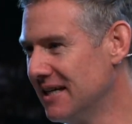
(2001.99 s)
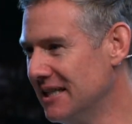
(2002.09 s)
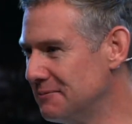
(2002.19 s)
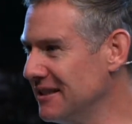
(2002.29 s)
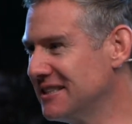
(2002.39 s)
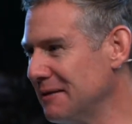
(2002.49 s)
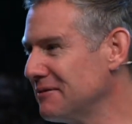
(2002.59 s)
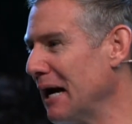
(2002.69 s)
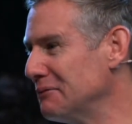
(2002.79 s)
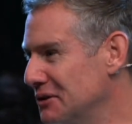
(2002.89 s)
It's because
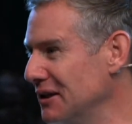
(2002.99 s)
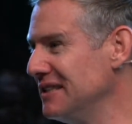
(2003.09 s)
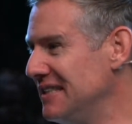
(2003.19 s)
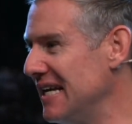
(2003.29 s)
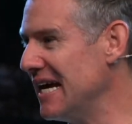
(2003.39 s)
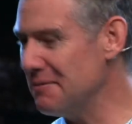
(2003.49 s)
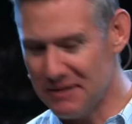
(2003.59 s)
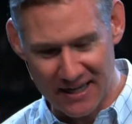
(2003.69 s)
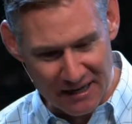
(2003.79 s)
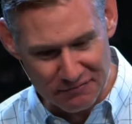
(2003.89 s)
sometimes good is the
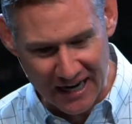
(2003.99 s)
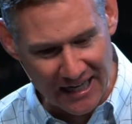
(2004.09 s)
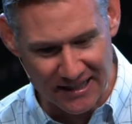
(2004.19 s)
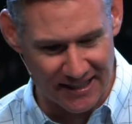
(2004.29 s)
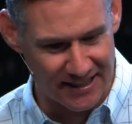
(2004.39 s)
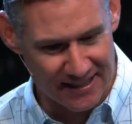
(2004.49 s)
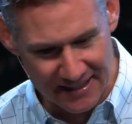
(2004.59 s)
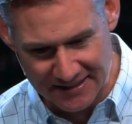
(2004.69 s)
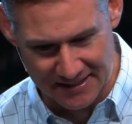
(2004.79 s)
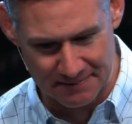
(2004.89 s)
enemy of godly,
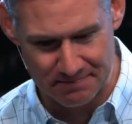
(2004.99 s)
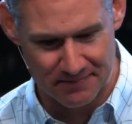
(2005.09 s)
isn't it?